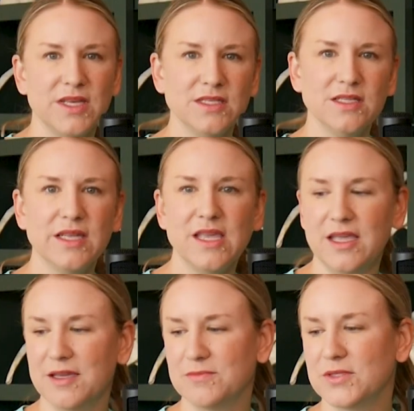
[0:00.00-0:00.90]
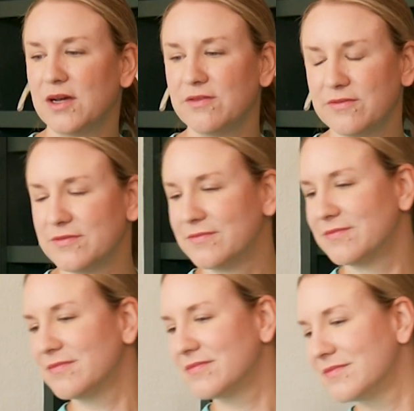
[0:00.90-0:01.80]
He's licking himself.
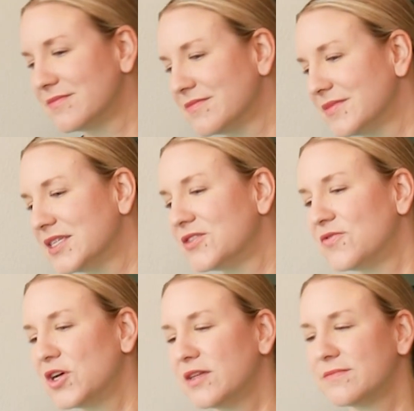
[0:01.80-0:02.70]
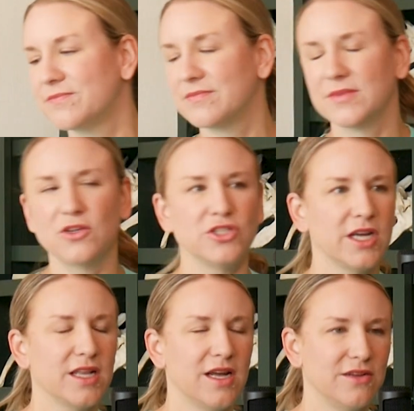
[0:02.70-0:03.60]
His foot. I'll
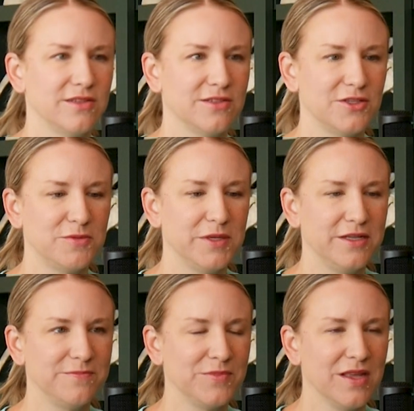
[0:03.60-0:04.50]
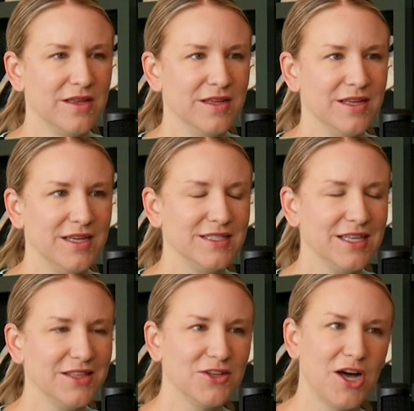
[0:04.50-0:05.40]
check it out in a little bit. It's
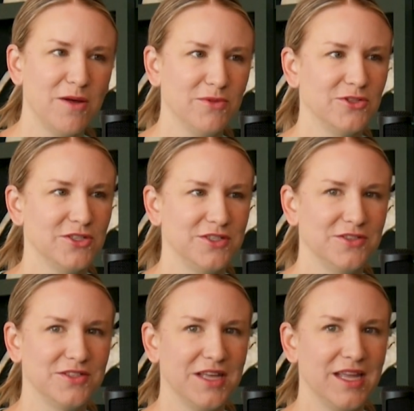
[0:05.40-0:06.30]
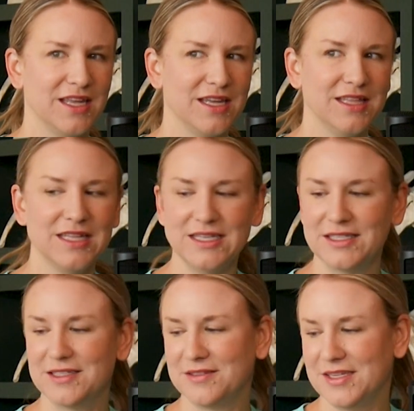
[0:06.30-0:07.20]
like the cobbler's shoes. Like,
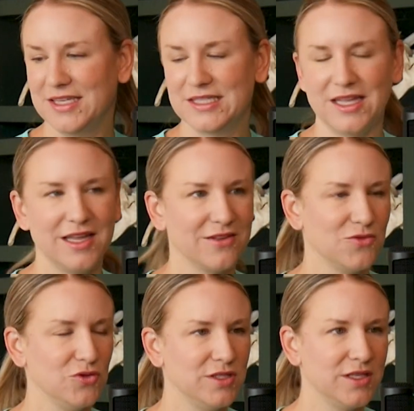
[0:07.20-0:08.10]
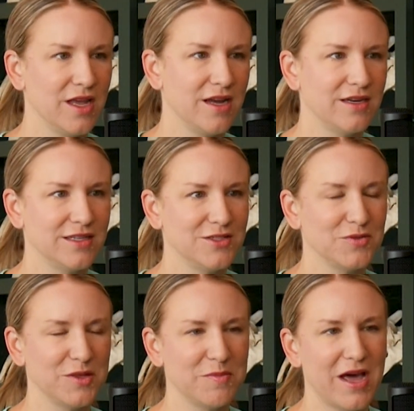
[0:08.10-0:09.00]
unless he's like losing hair and it's
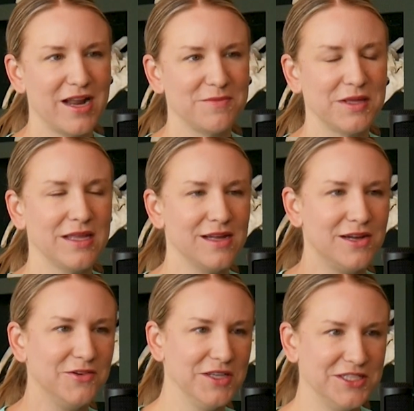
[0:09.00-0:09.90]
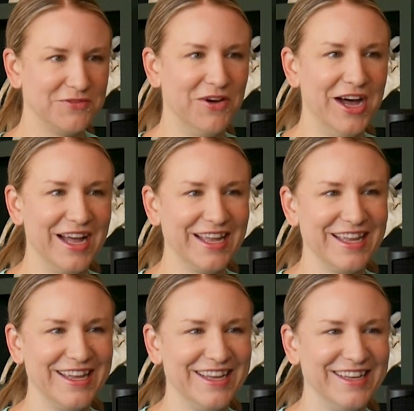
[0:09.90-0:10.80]
really bad, I'm like, oh, he's
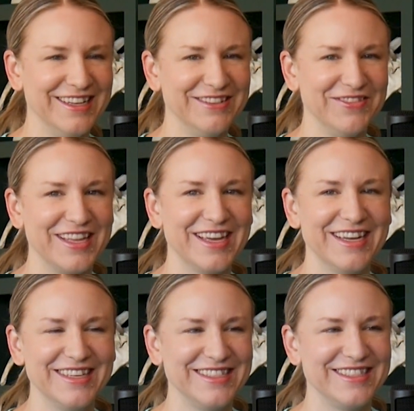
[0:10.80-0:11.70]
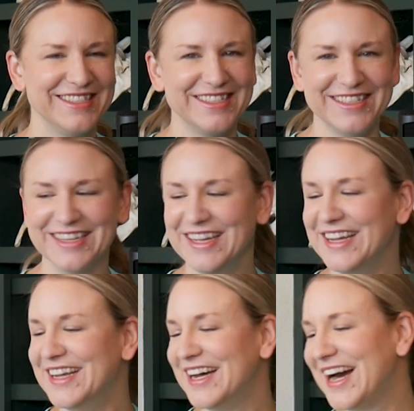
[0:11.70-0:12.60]
fine. Because
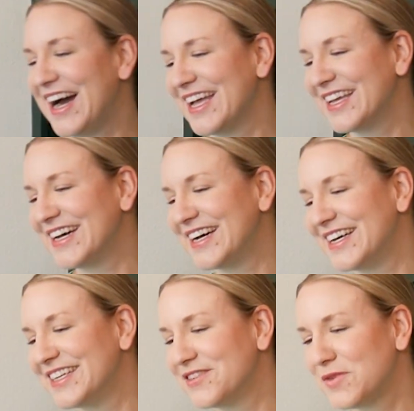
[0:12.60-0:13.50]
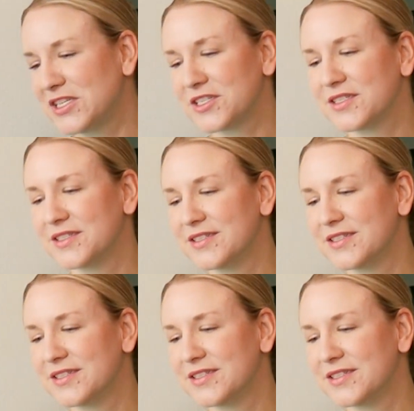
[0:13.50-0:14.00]
Ranger,